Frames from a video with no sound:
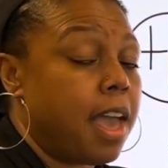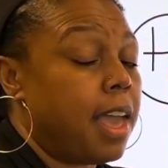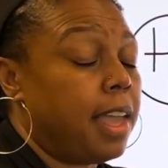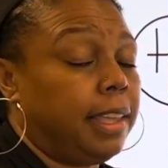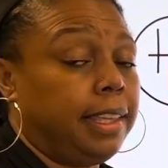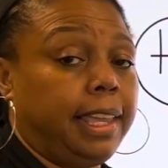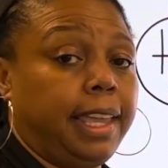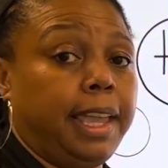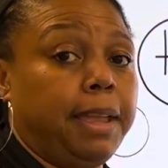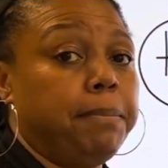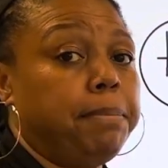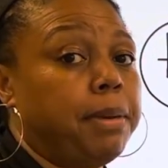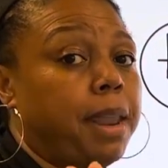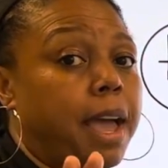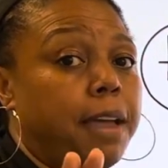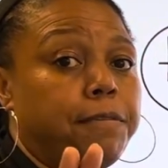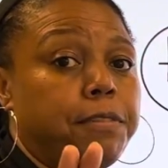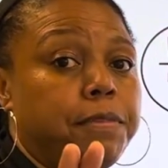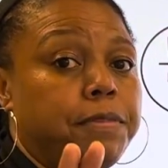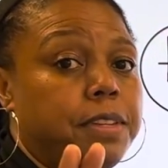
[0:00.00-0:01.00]
Can't
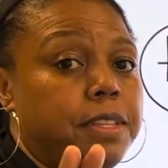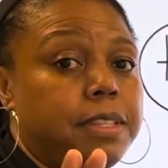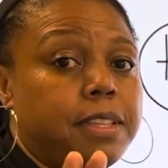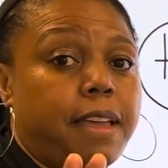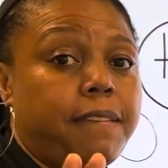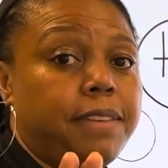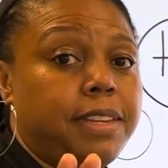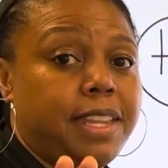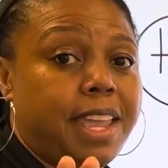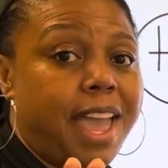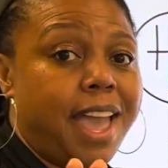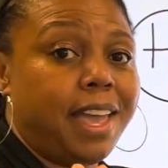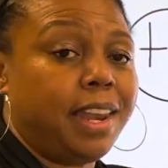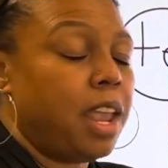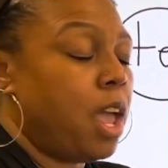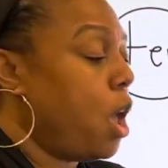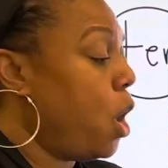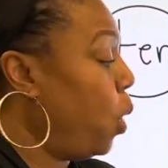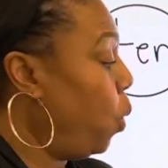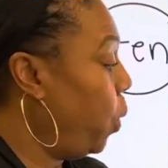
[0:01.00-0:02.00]
plot 57 yet.
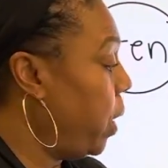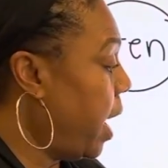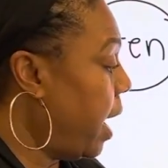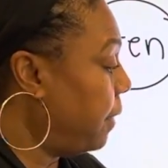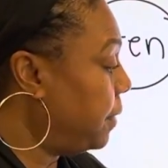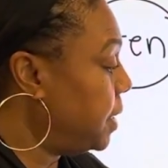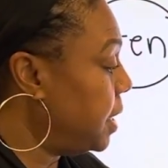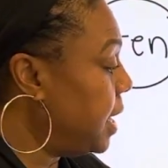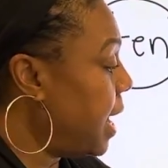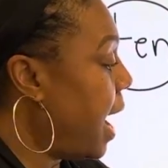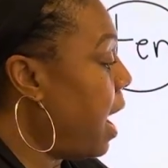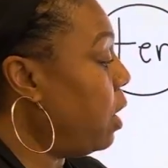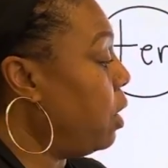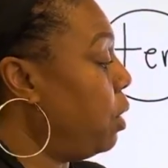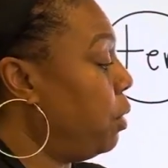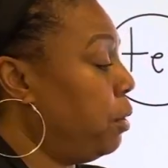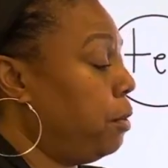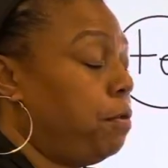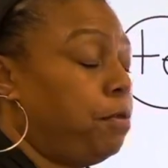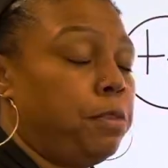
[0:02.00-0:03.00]
We have to now
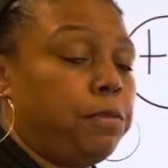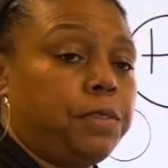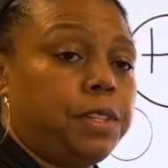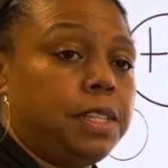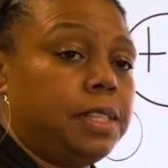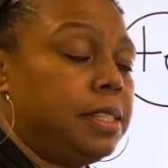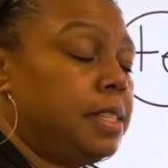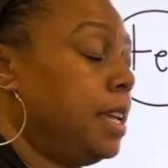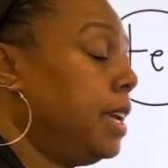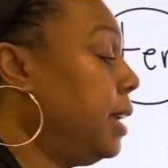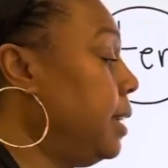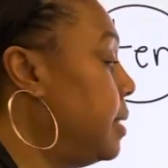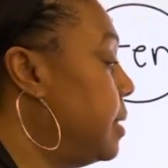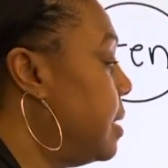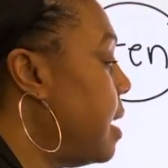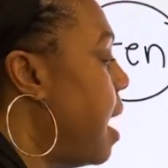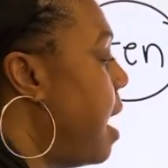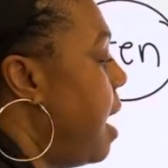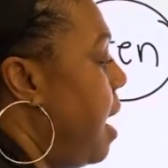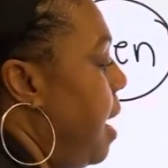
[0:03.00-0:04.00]
go to 56,
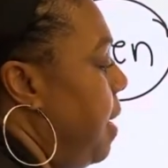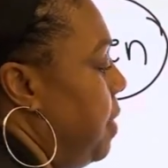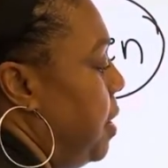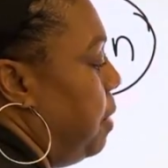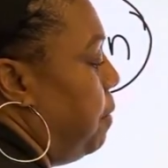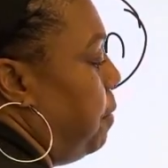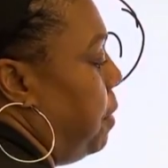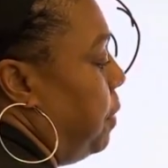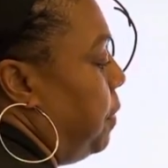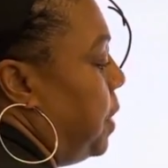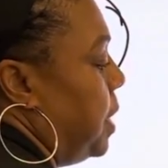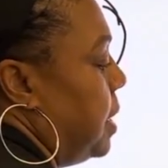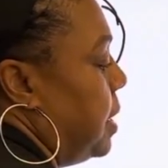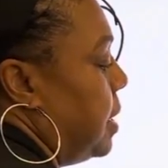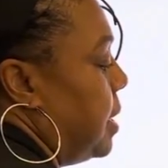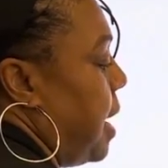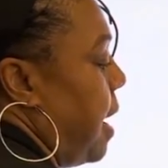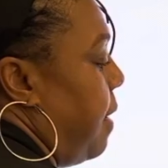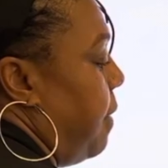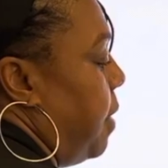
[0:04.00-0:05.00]
and then
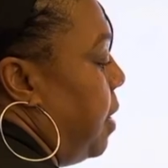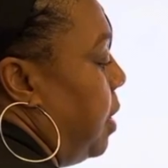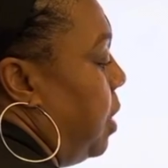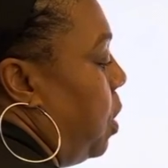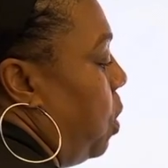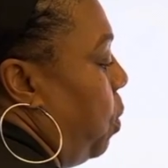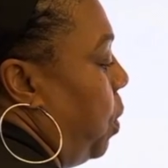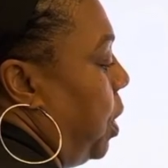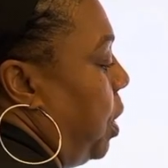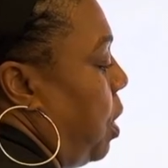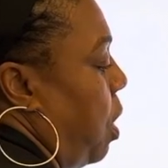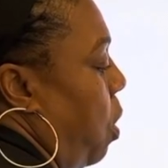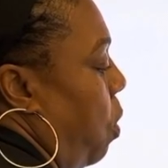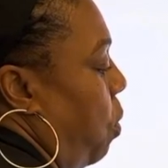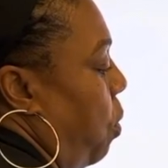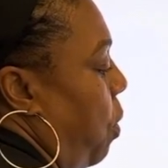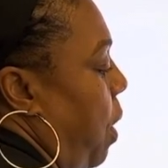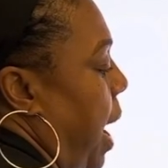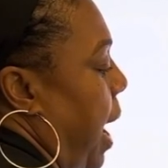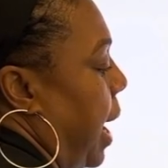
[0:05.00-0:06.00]
57 would go
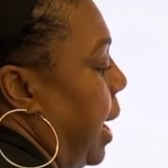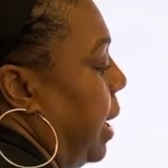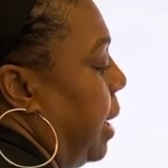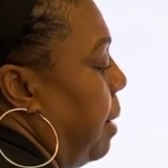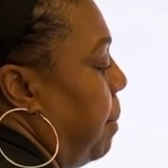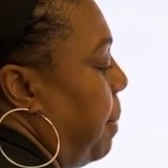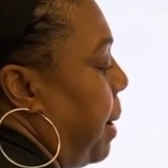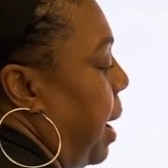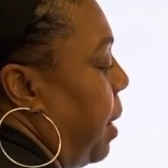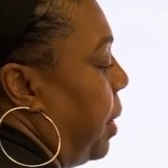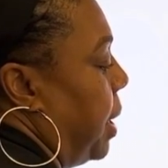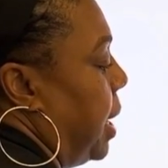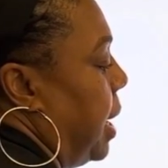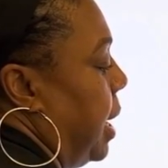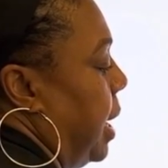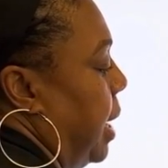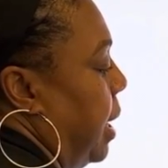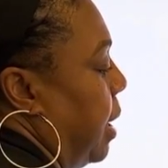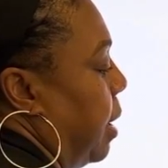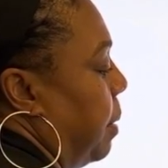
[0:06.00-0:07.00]
right about
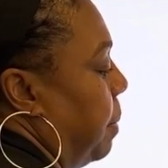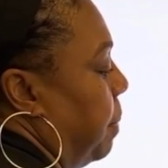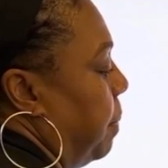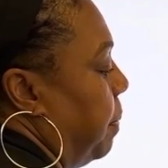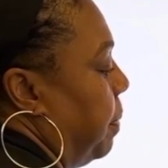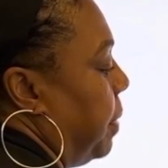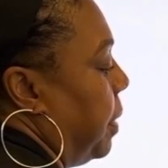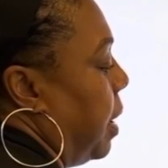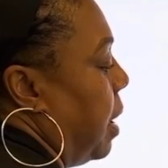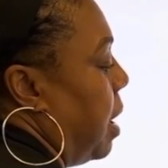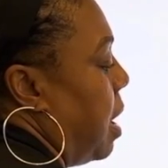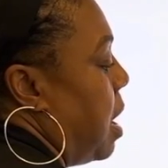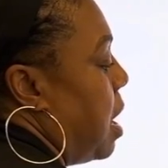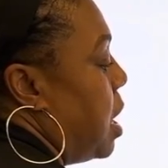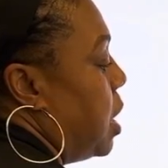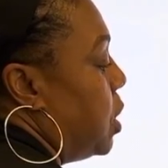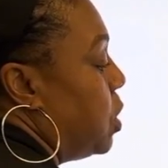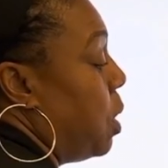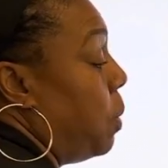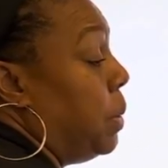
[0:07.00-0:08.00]
here.
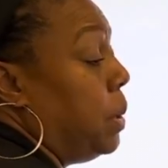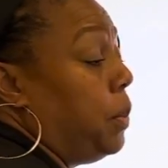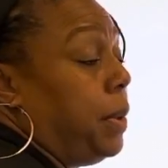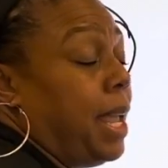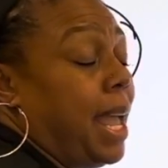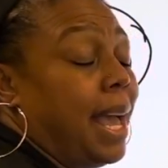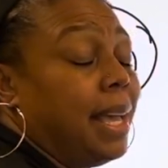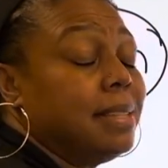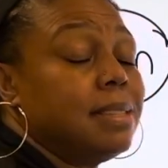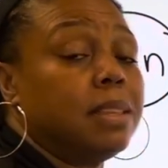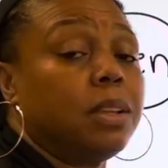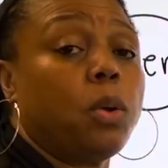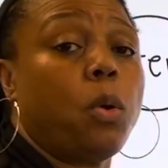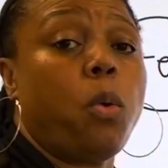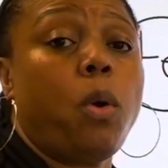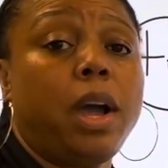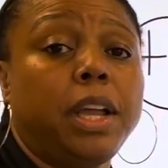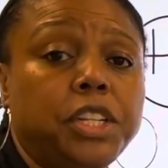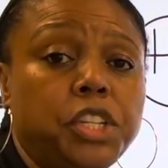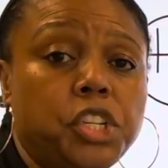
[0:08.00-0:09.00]
So when we ask the
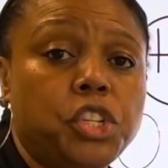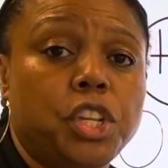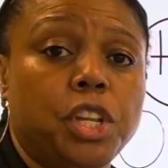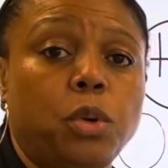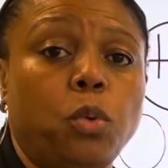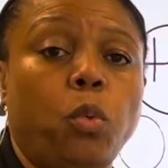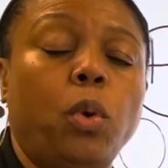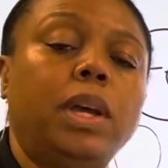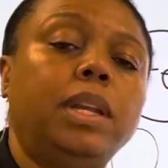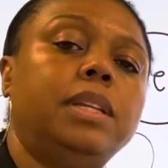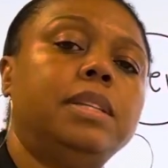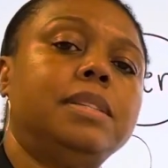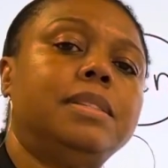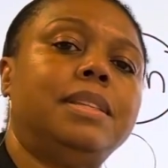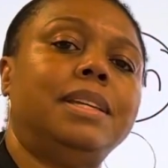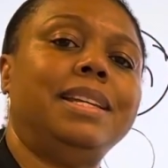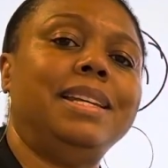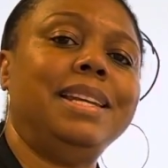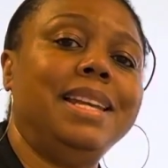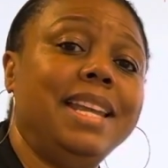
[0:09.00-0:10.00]
question, what is
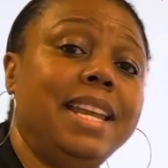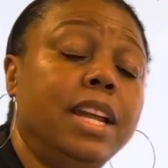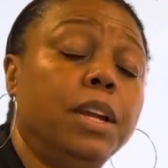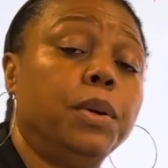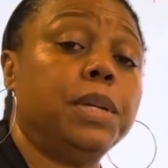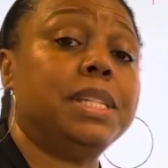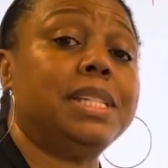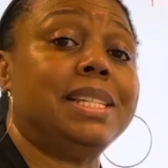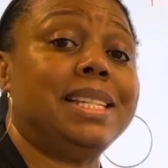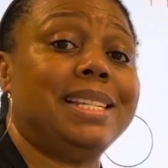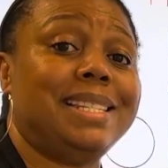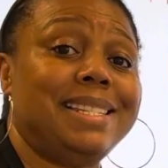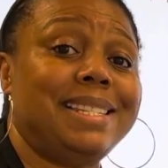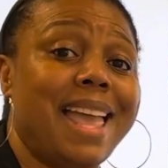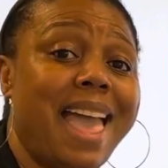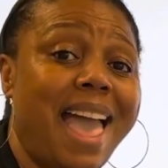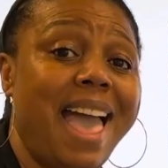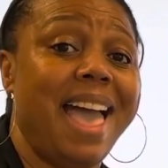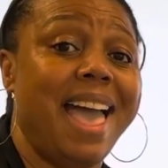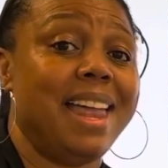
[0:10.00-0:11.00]
the nearest
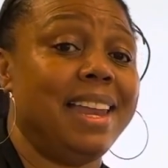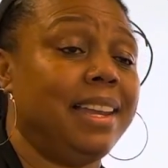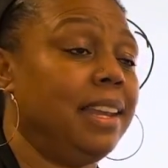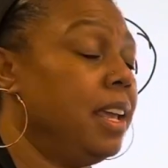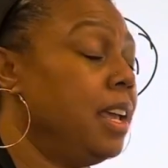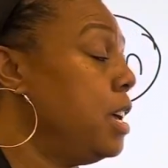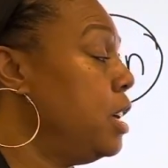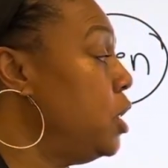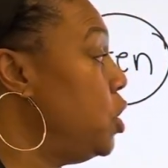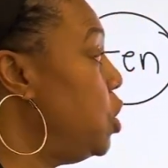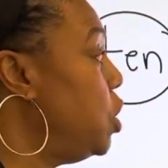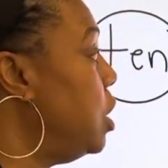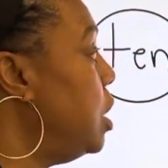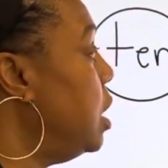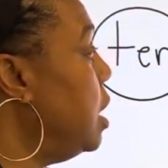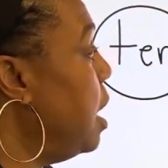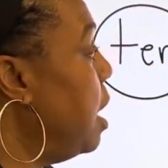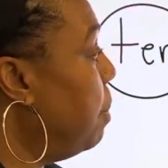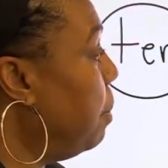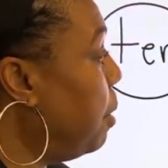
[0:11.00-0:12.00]
10 to the
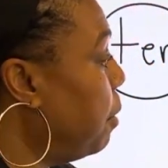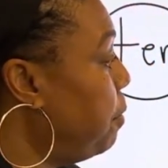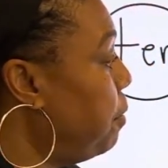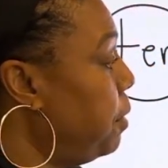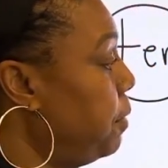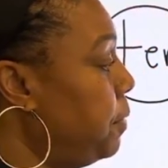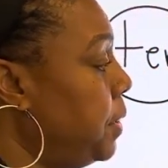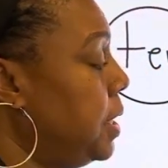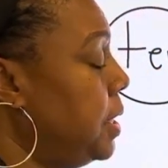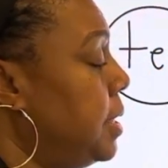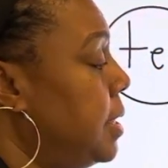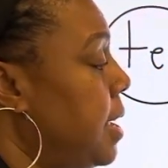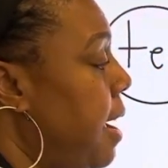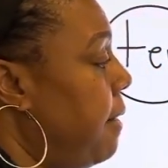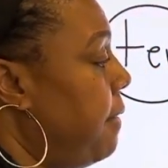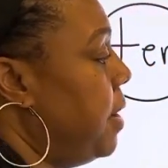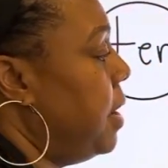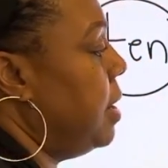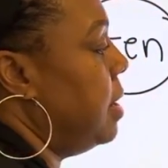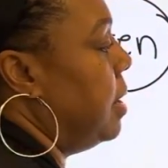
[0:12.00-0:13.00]
number 57?